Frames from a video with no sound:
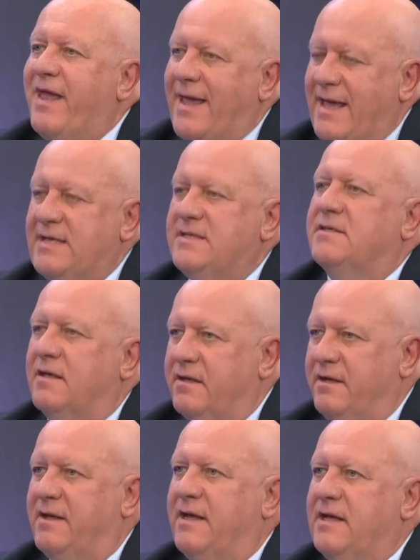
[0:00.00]
there is a
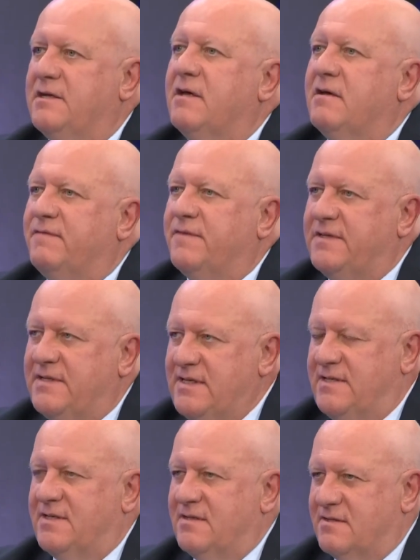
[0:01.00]
need for
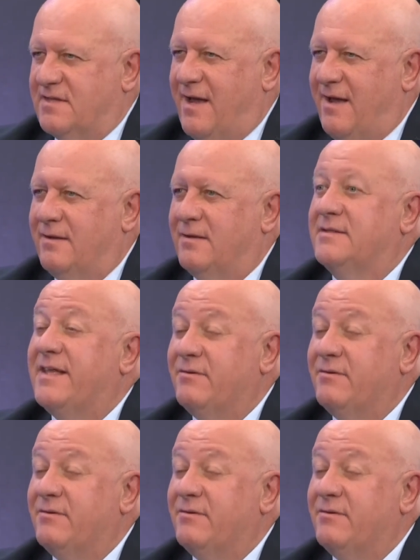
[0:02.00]
decent standards.